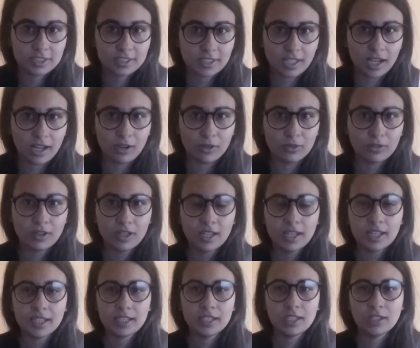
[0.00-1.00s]
how
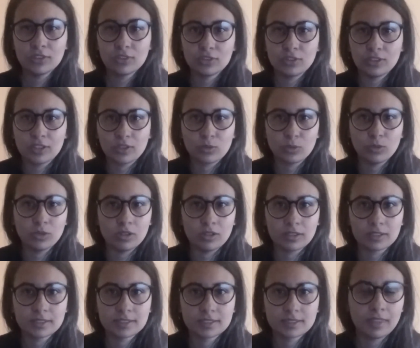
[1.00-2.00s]
internet
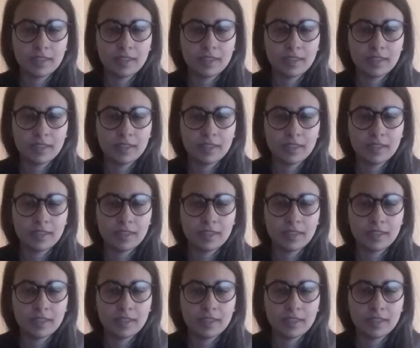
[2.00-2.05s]
works.